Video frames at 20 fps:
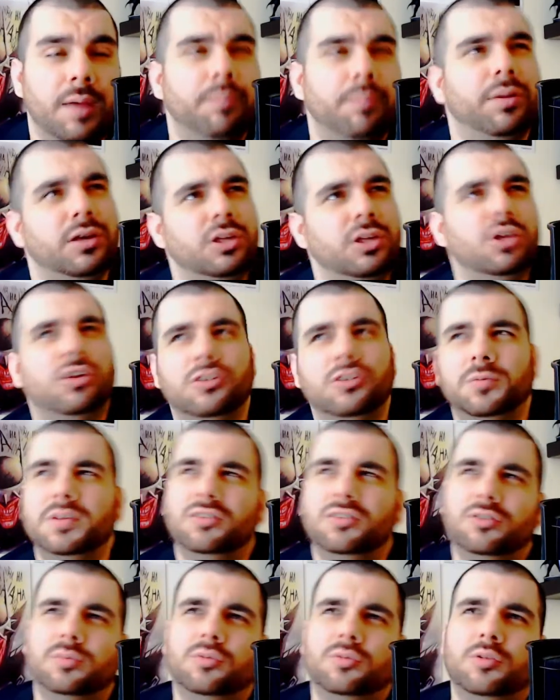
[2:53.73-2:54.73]
But, you know, there's
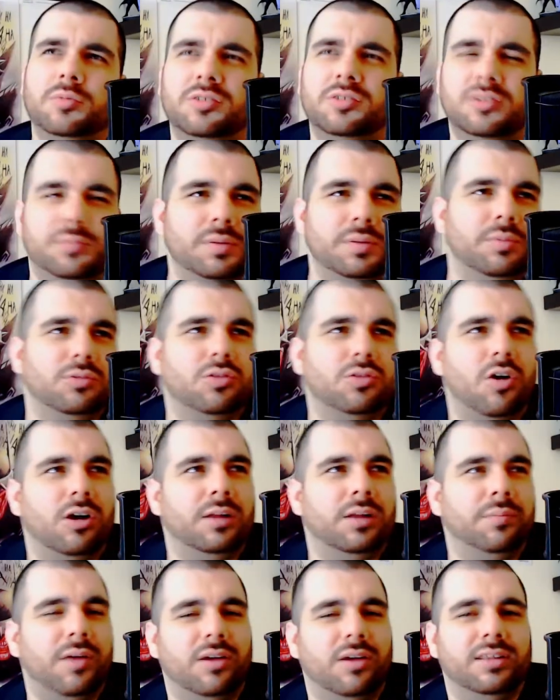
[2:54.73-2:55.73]
been some rumors and people
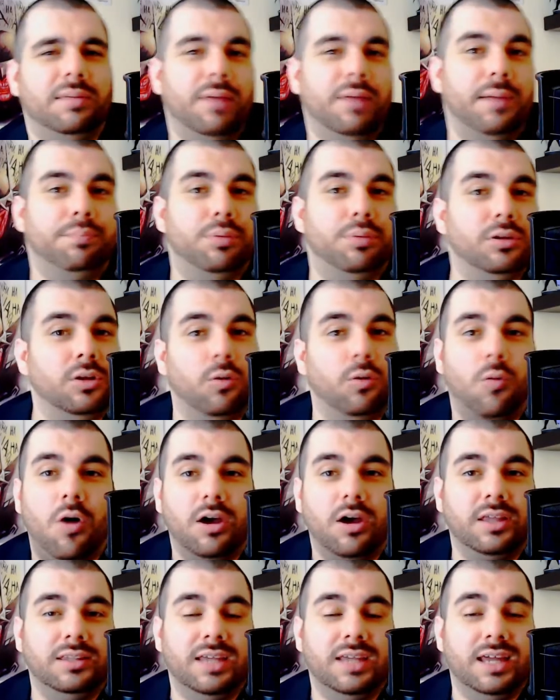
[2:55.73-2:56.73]
talking about they might pull a
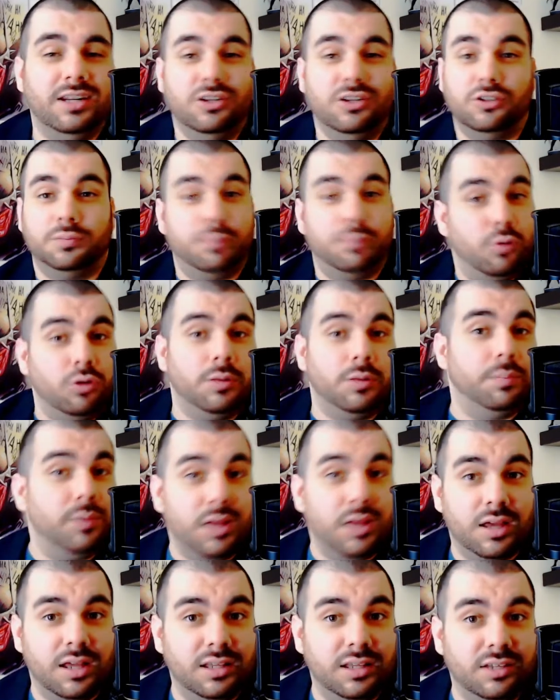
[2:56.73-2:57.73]
Walking Dead and just pull the
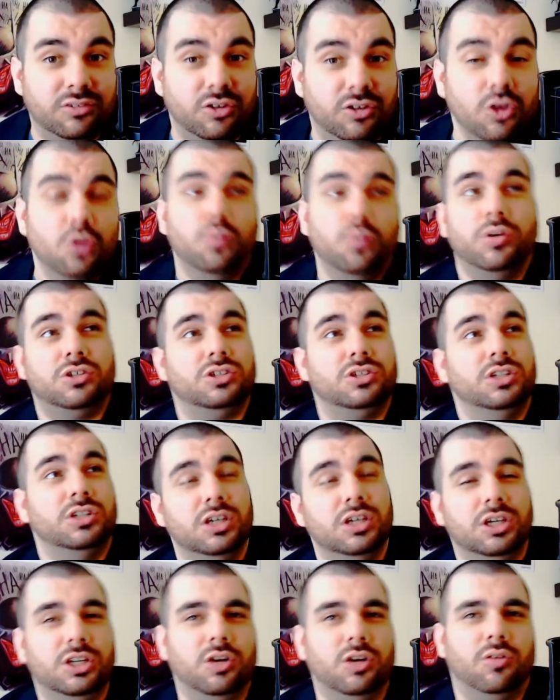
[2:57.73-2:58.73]
plug on this, which,
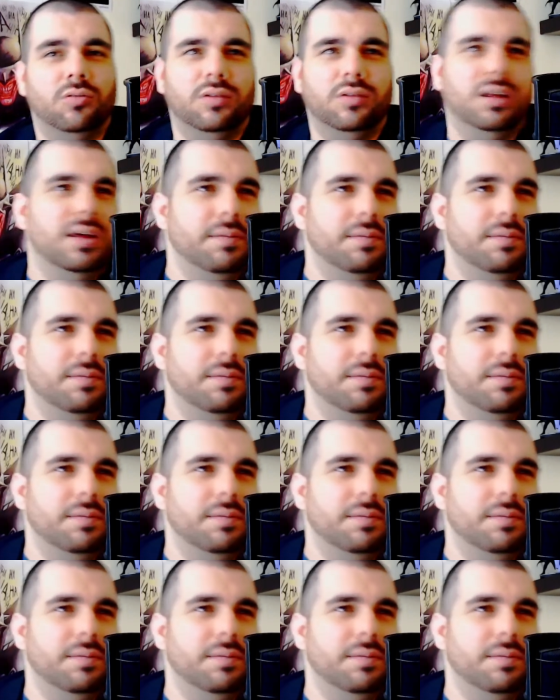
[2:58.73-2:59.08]
you know,